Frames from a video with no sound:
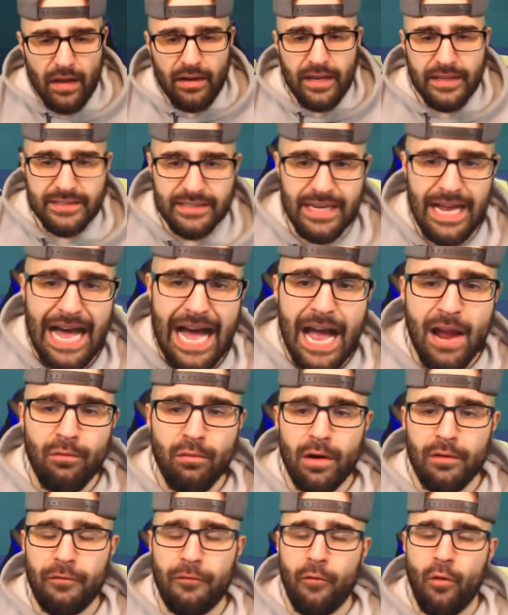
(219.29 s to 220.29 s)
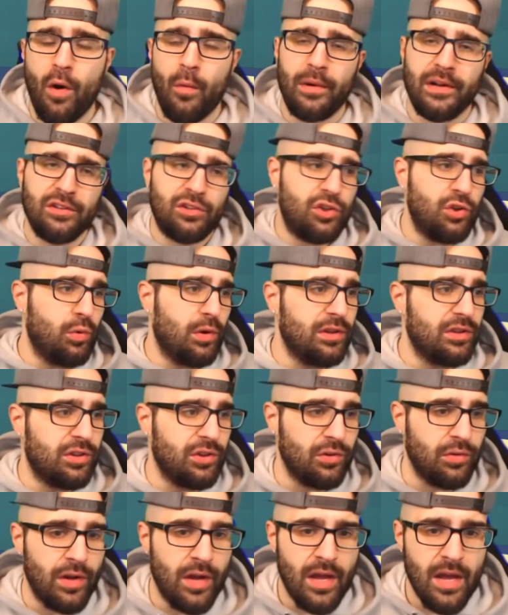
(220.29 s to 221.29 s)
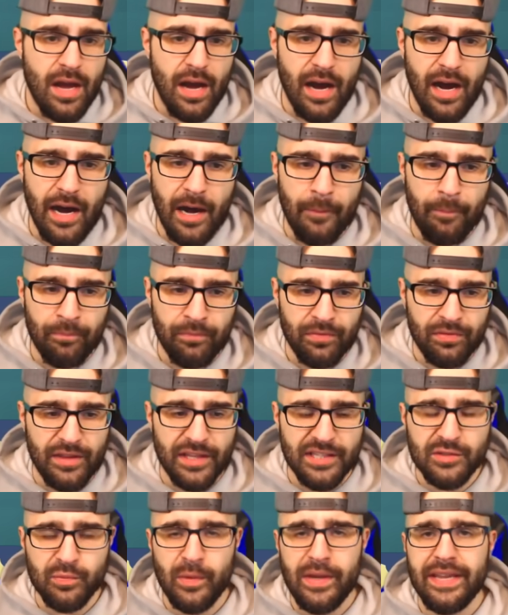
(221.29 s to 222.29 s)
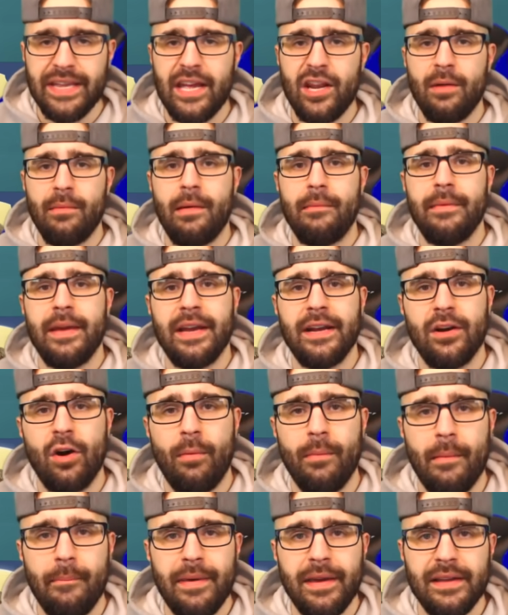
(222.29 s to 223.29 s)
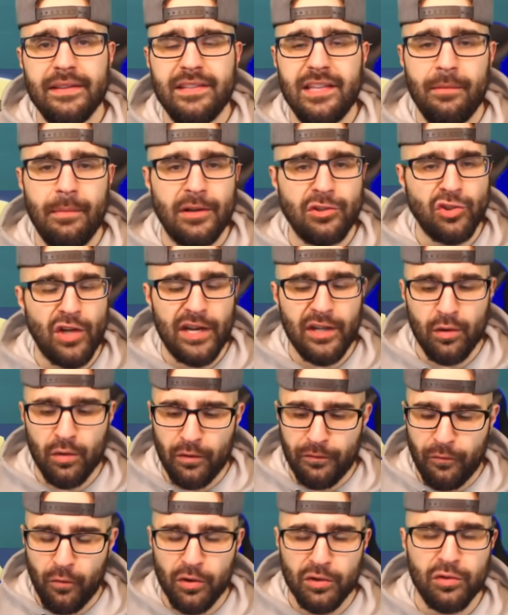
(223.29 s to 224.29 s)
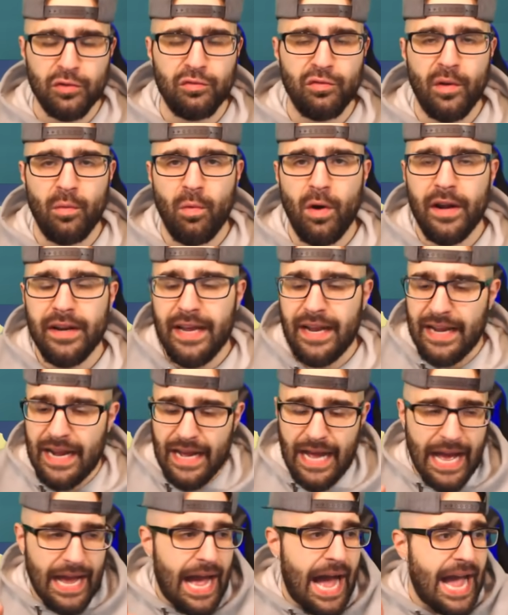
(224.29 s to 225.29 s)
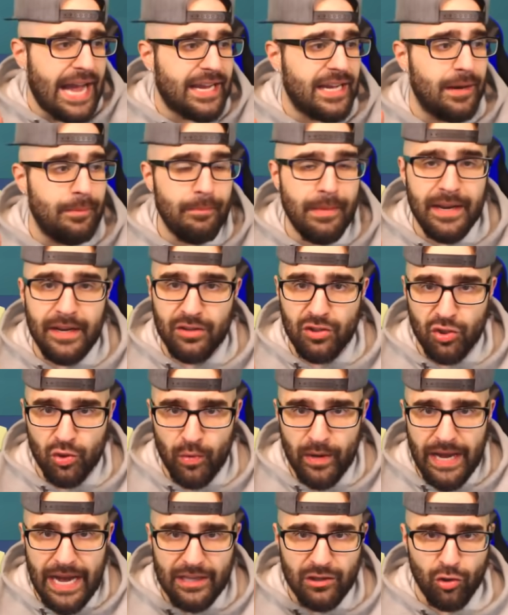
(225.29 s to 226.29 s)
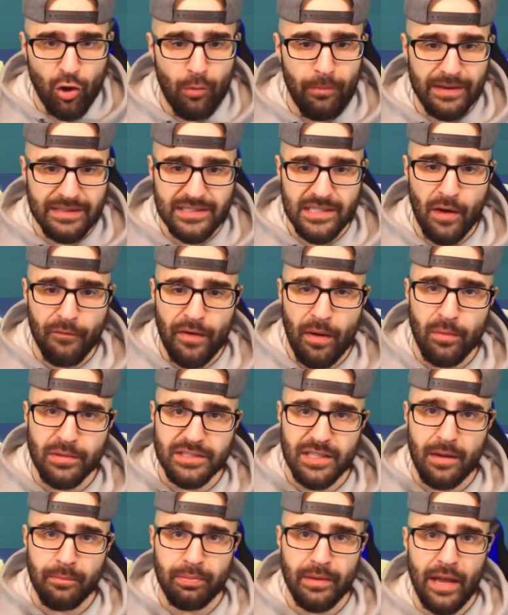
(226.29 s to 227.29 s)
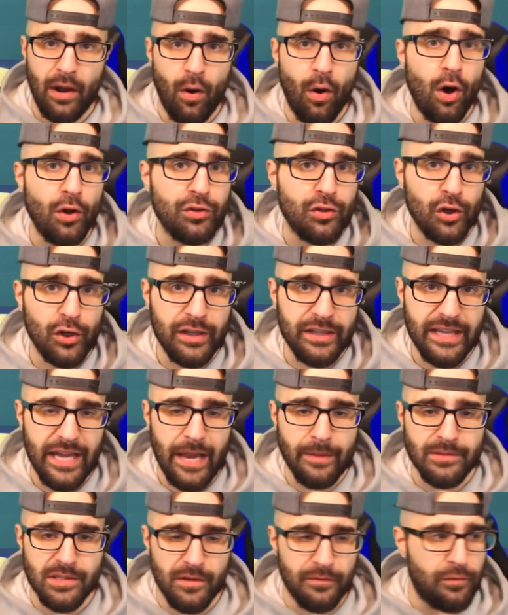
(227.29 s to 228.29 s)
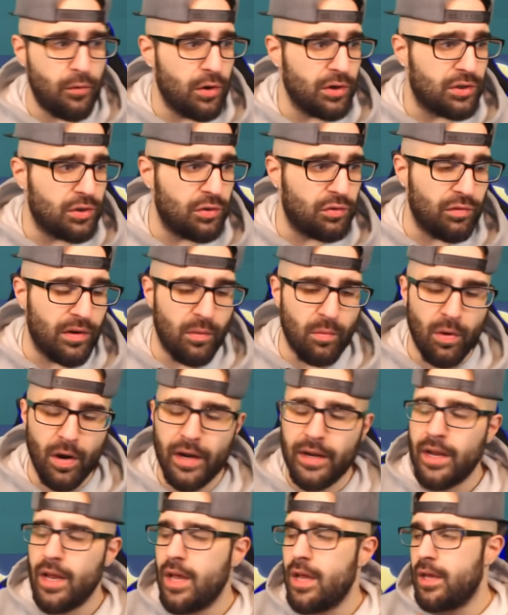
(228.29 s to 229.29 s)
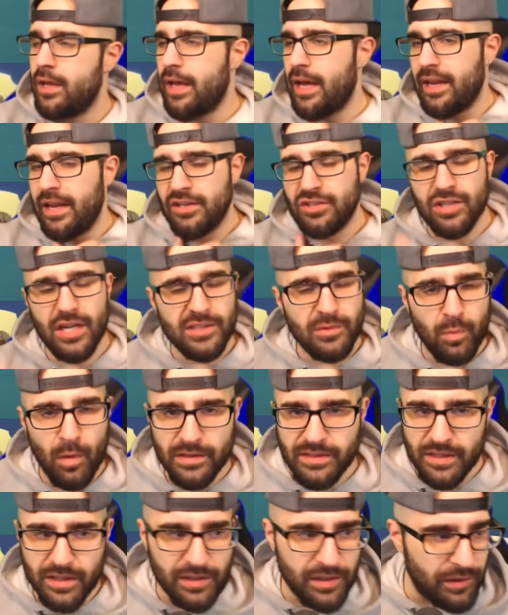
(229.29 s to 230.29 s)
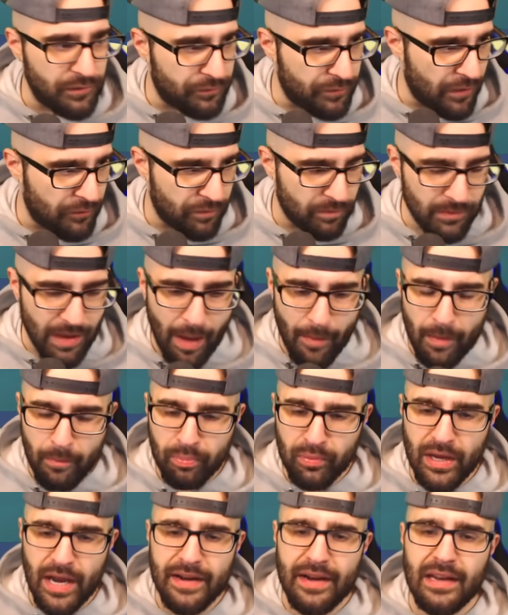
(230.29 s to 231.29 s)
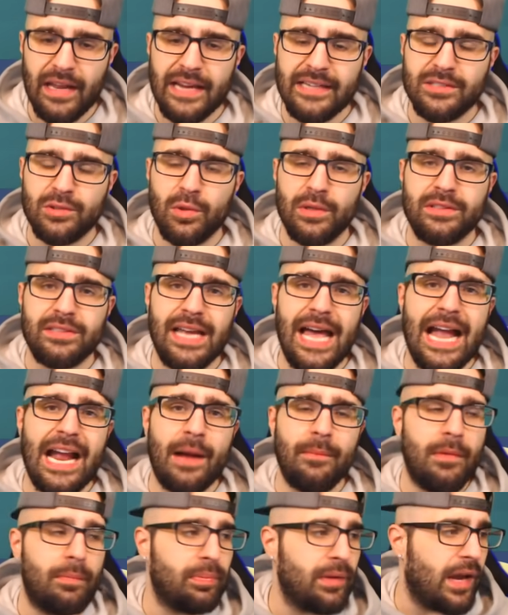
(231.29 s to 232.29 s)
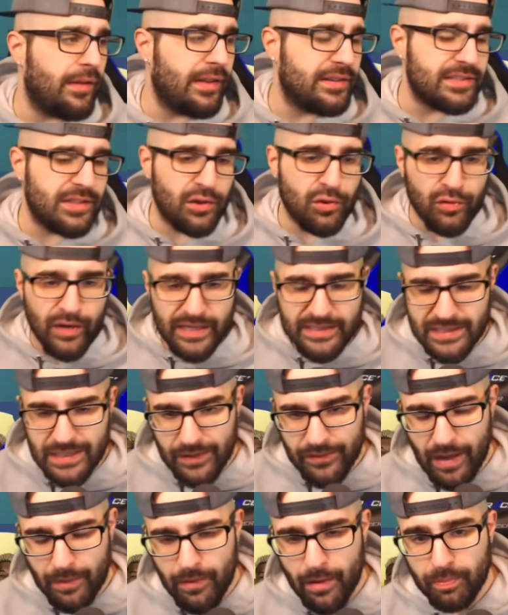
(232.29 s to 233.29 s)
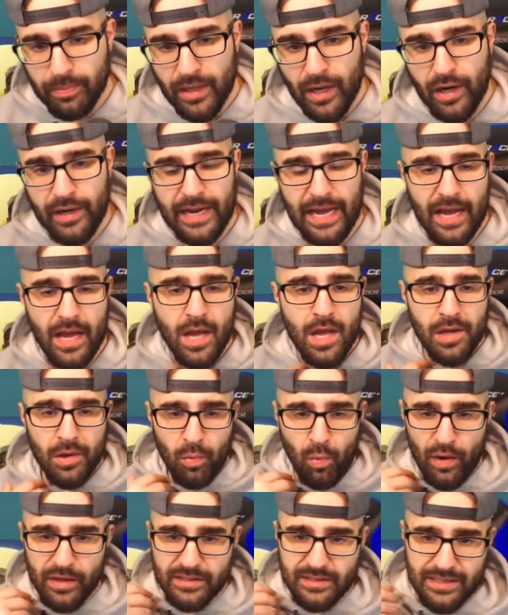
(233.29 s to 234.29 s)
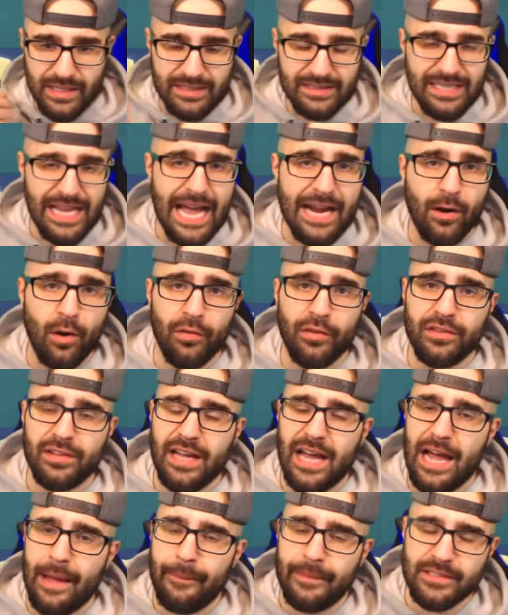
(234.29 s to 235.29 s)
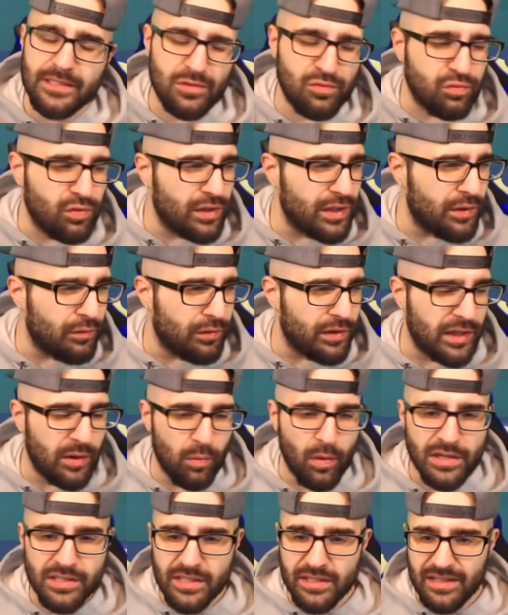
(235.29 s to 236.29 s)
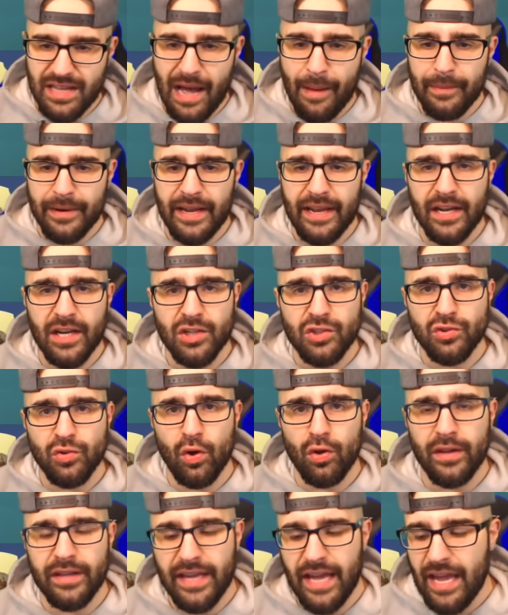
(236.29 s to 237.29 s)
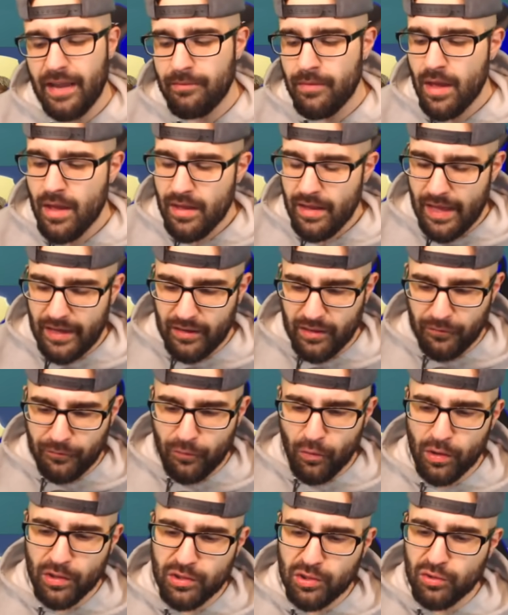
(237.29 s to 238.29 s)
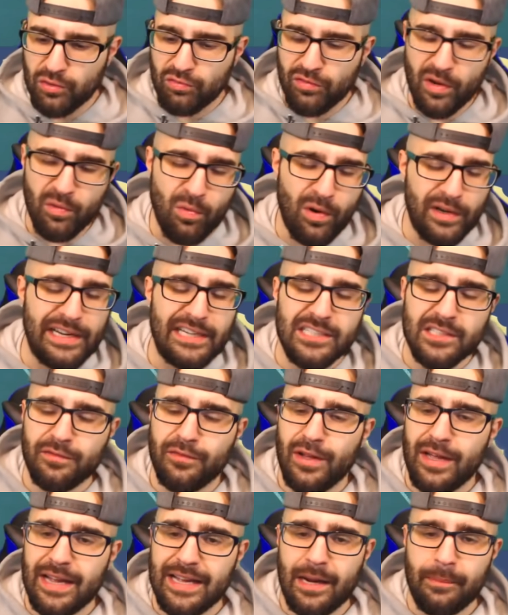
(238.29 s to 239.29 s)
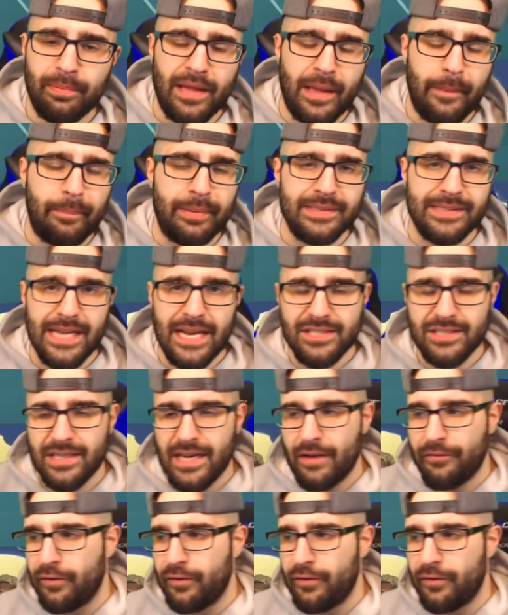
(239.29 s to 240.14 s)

Now listen, I run four one two one two. Um, this weekend on my mega on my mega team, I tried to go to four two three one, and I, I I committed to it. I told myself I was gonna play all thirty games in the four two three one, and it just wasn't a good fit for me. I'm a player that likes to attack. I'm a player that's aggressive. I'm a player that wants to attack all the time and just really, really wants to dominate and control a game. And in the four two three one, I just feel like I gotta play possession.